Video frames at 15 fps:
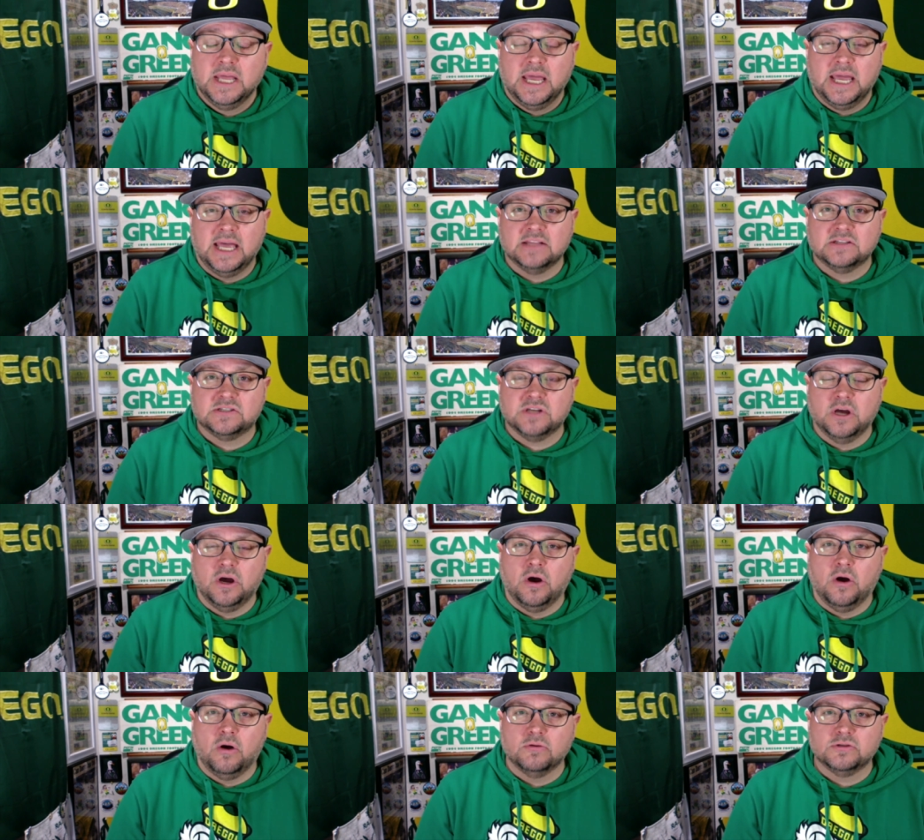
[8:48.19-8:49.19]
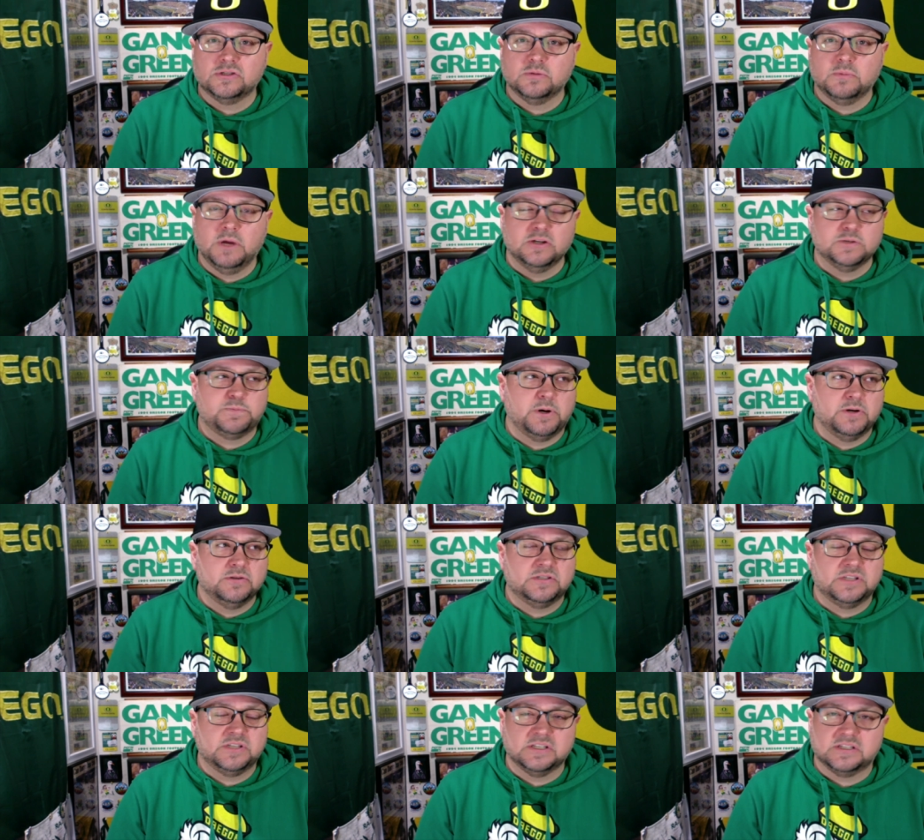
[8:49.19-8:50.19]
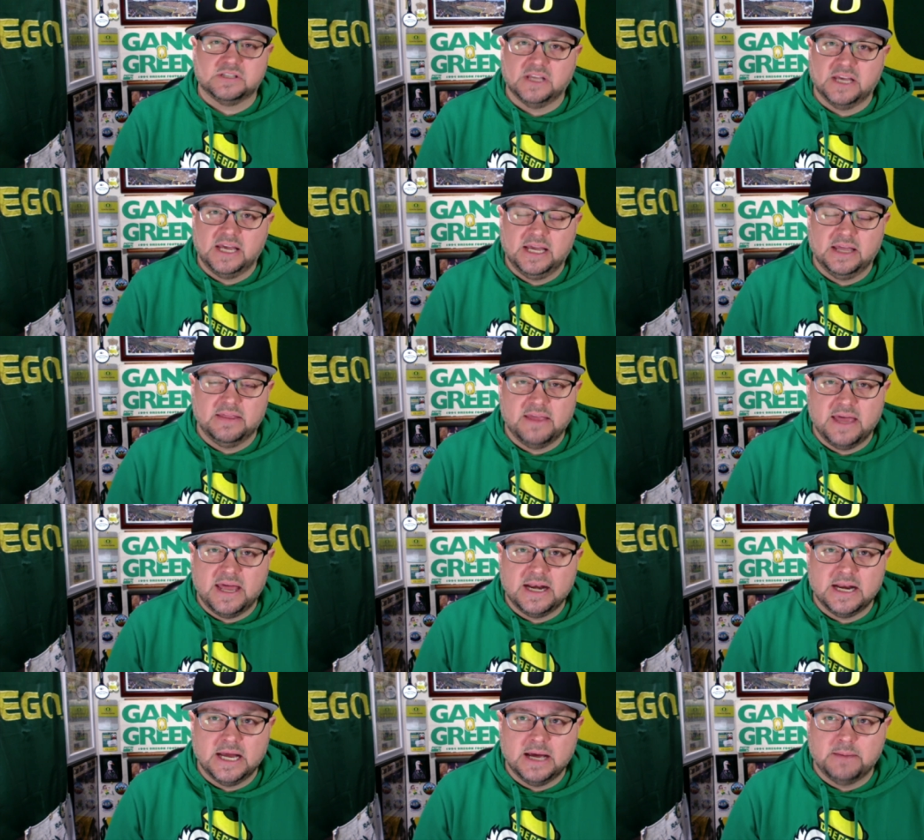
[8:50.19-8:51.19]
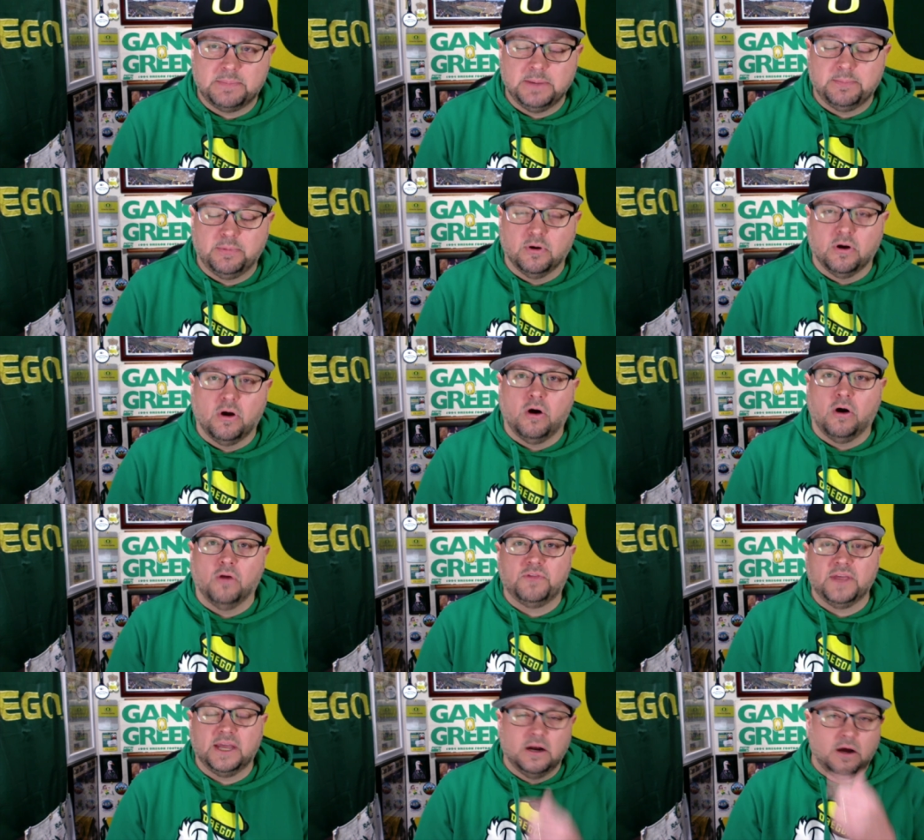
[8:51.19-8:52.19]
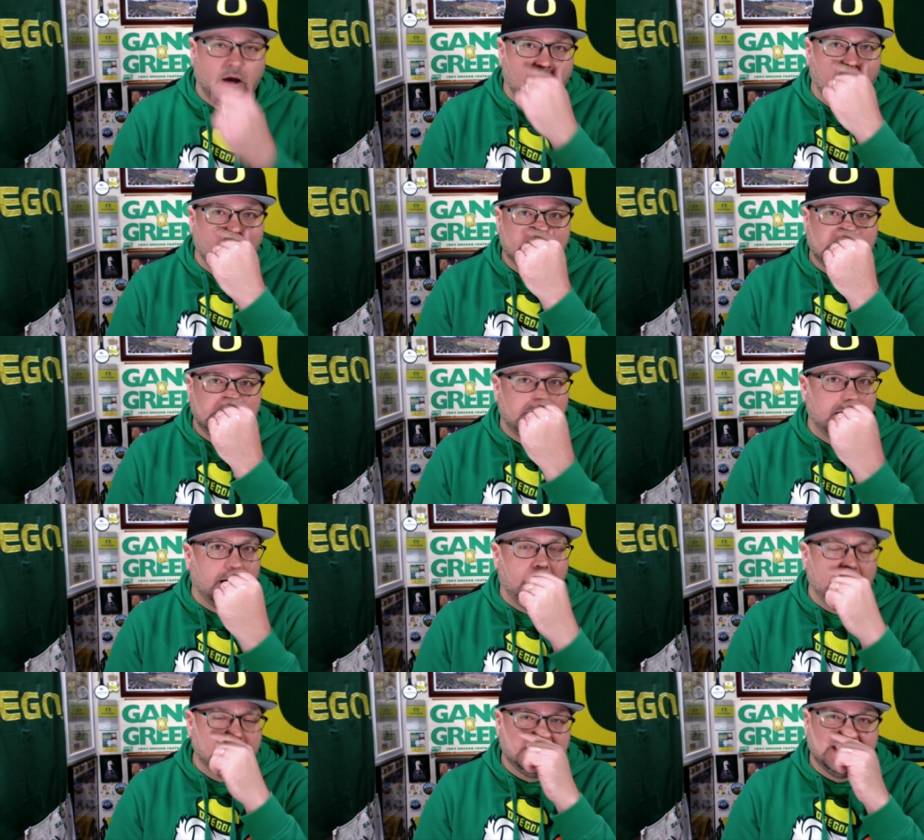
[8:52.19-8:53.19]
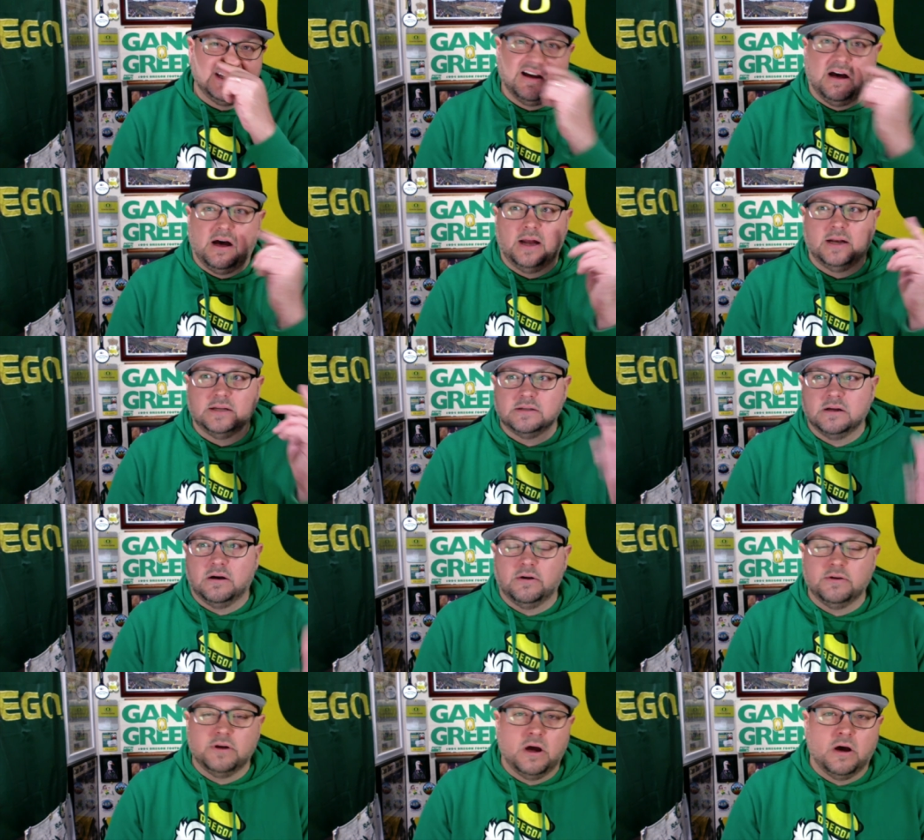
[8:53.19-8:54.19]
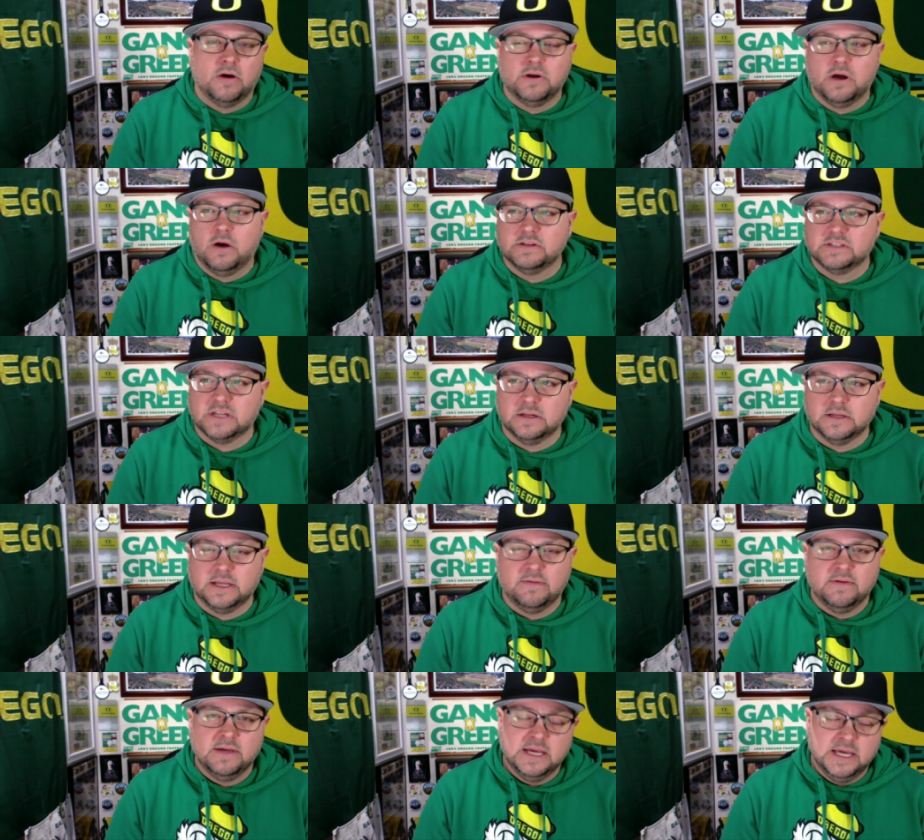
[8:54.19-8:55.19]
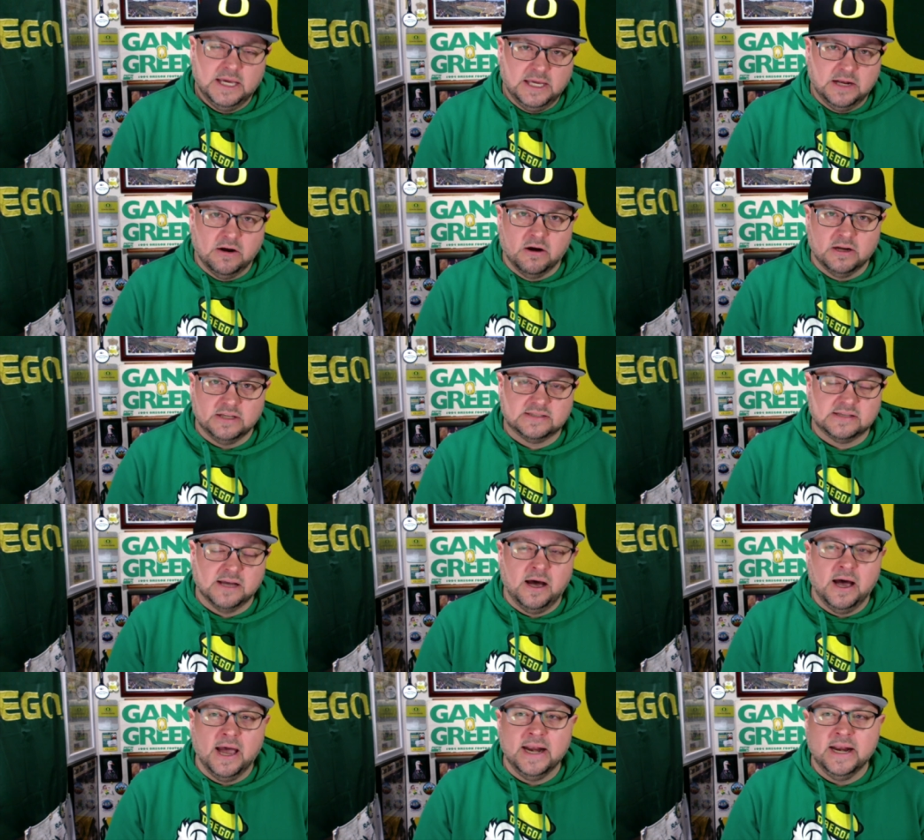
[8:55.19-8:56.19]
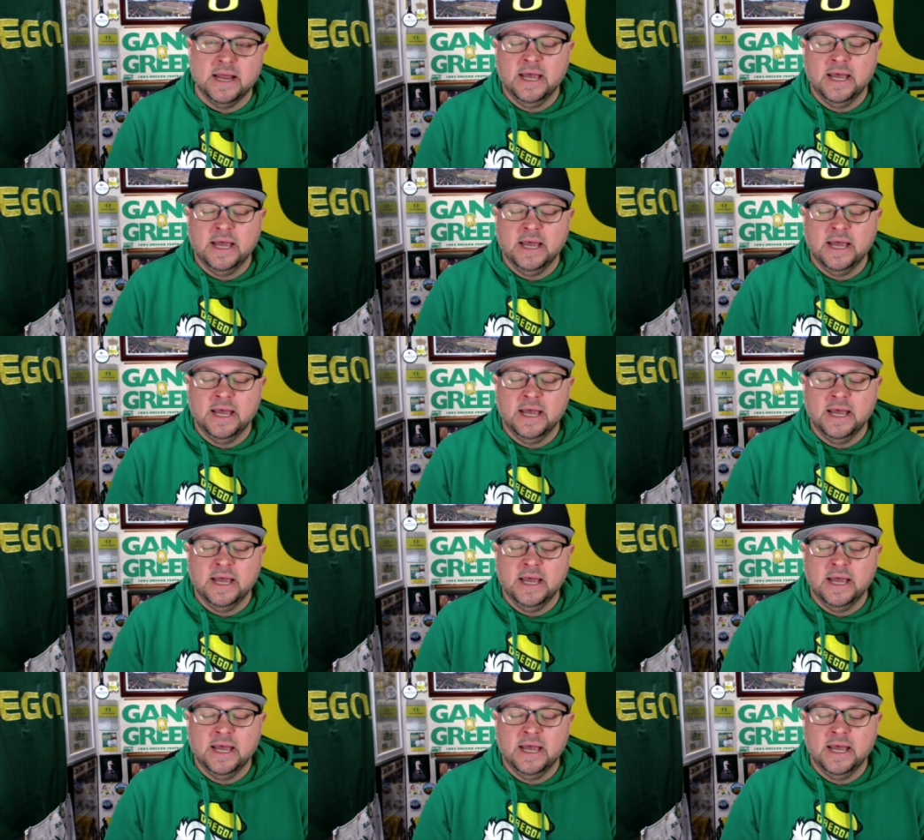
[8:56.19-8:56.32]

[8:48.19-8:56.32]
And so Mells posts this thing, and then uh, people are all thinking, uh oh, is he gone? Is he gone? no, no, no, he's going to leave. He had already signed